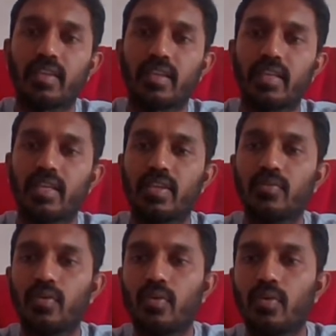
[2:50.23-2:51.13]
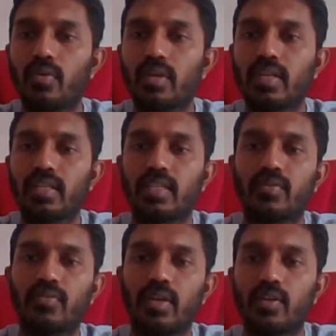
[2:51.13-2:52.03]
King e4, king
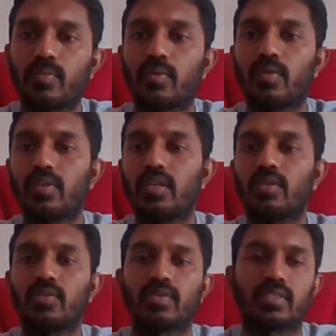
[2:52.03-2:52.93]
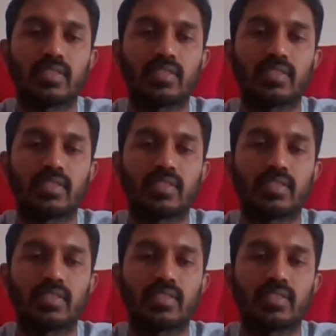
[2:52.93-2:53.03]
g5, pawn will lose.